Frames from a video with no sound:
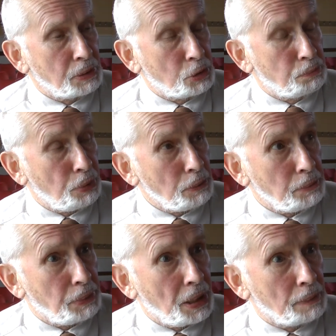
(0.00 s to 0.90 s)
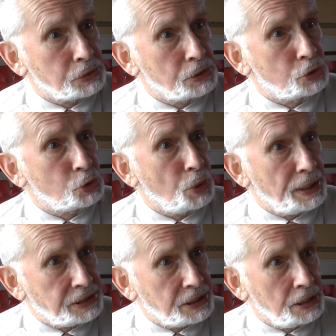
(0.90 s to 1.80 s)
could probably be up to
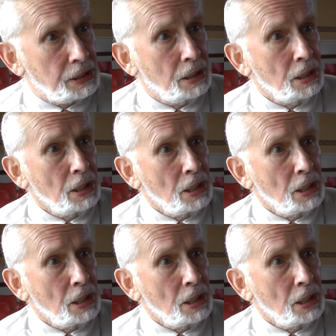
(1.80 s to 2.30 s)
20